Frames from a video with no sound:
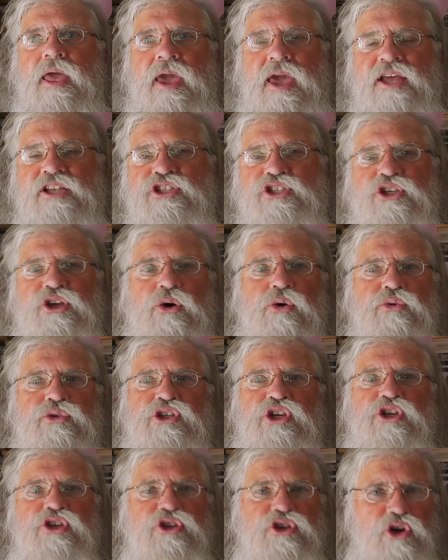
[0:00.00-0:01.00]
And so
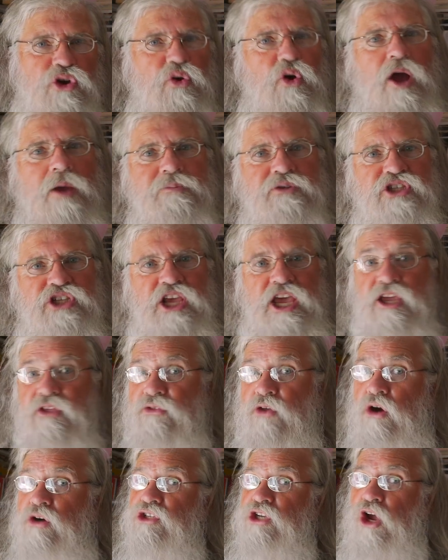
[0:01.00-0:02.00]
to you, I'm
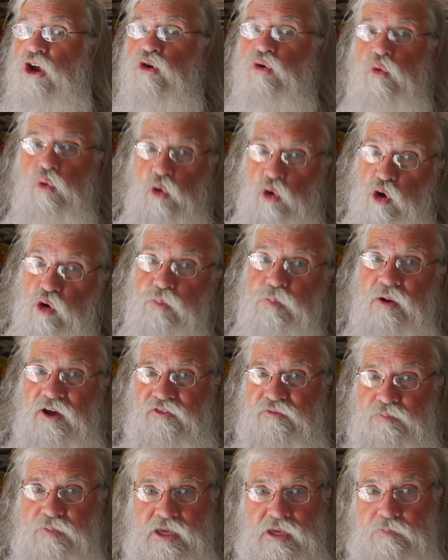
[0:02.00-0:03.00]
saying there's a group
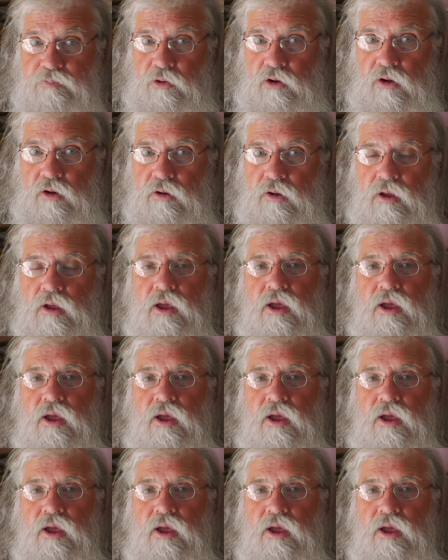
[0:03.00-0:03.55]
of people.